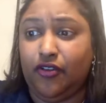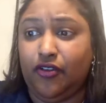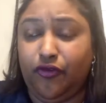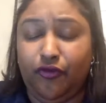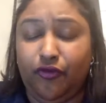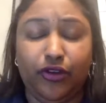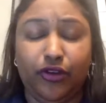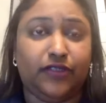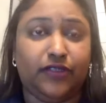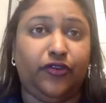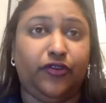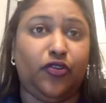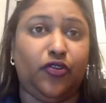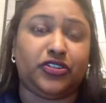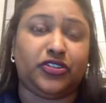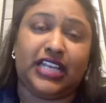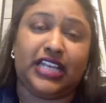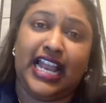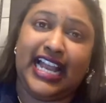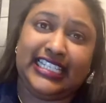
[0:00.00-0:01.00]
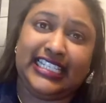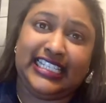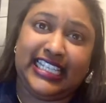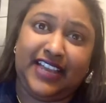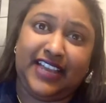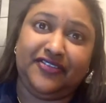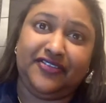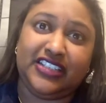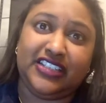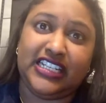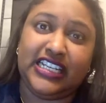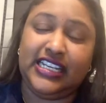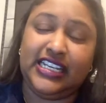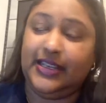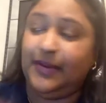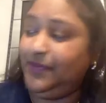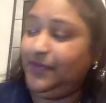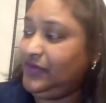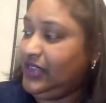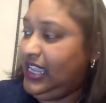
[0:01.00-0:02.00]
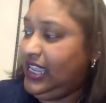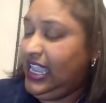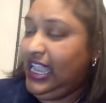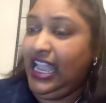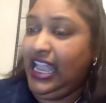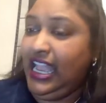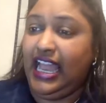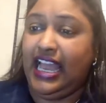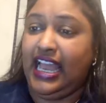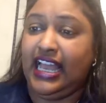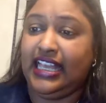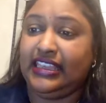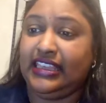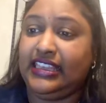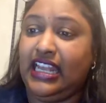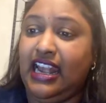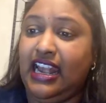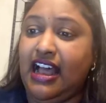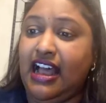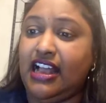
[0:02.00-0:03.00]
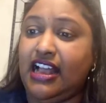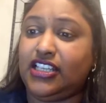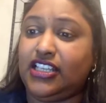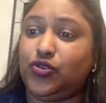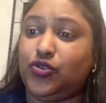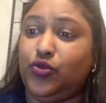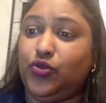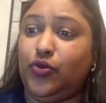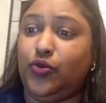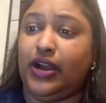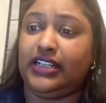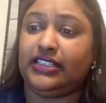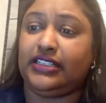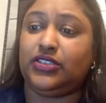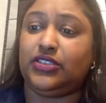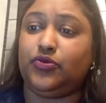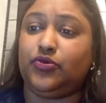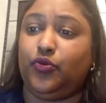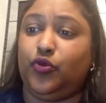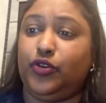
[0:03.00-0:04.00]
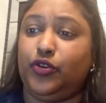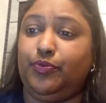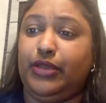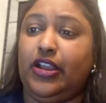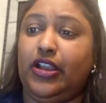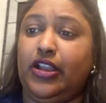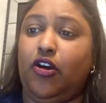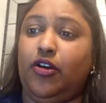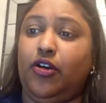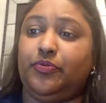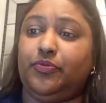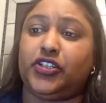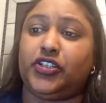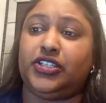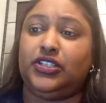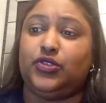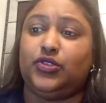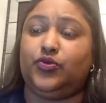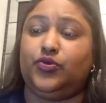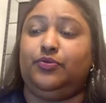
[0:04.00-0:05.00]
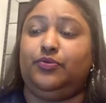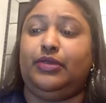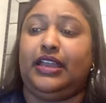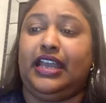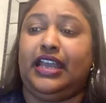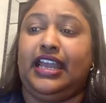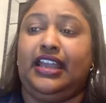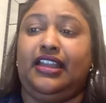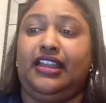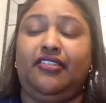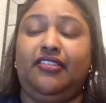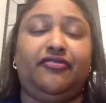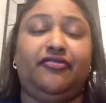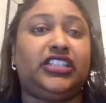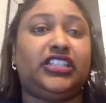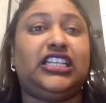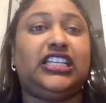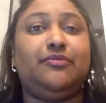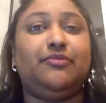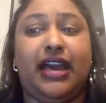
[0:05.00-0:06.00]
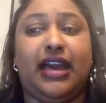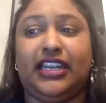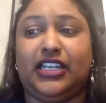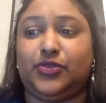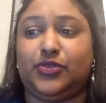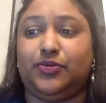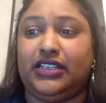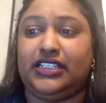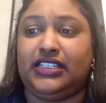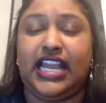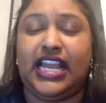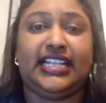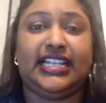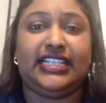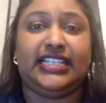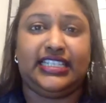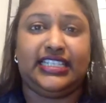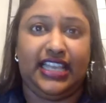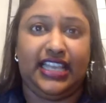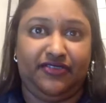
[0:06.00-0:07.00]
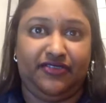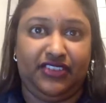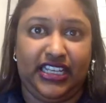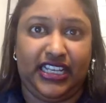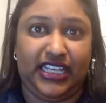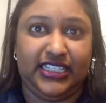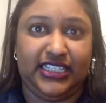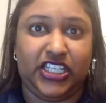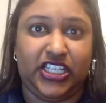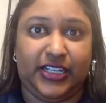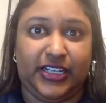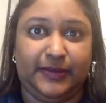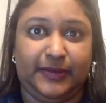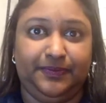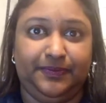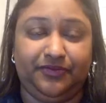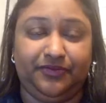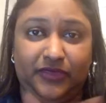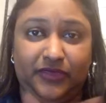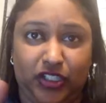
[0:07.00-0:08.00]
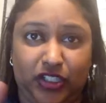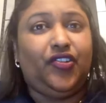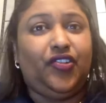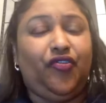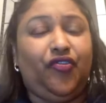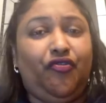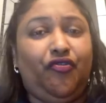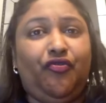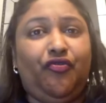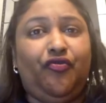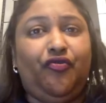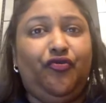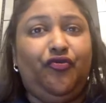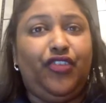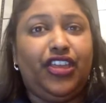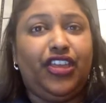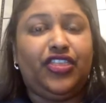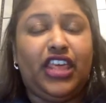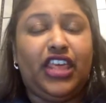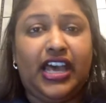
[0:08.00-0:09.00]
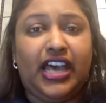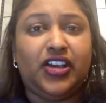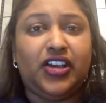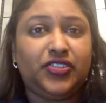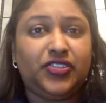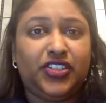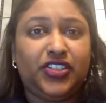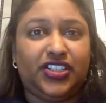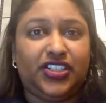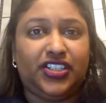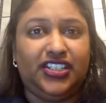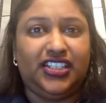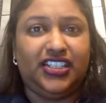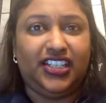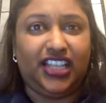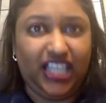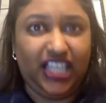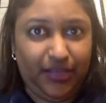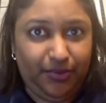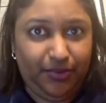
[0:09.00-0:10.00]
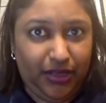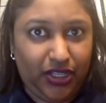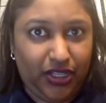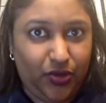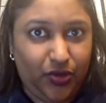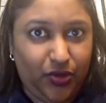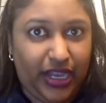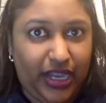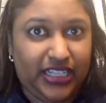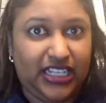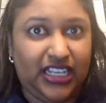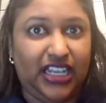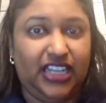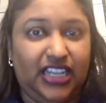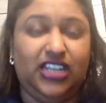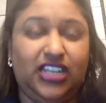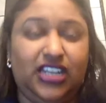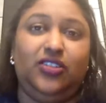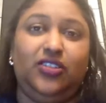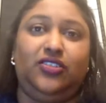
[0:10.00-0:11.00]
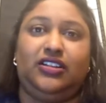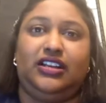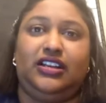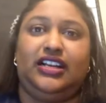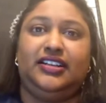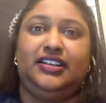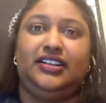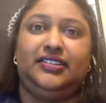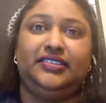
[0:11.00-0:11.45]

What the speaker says: workforce and safety. And the last two ones would be options would be fatigue management and safety culture. Without keeping you waiting any longer,